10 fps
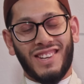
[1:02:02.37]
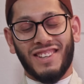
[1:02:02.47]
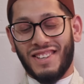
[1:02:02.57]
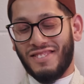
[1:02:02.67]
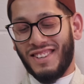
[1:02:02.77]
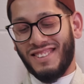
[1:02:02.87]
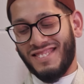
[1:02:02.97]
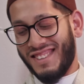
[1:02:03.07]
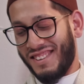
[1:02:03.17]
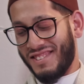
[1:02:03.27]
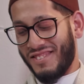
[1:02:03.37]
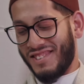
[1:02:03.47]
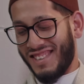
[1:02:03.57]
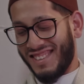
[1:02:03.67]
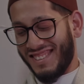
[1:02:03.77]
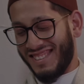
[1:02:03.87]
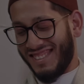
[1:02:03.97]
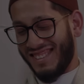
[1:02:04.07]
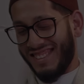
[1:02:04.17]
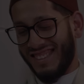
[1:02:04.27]
Barakallahu feek. Thank you so much,
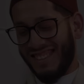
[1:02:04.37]
Shaykh.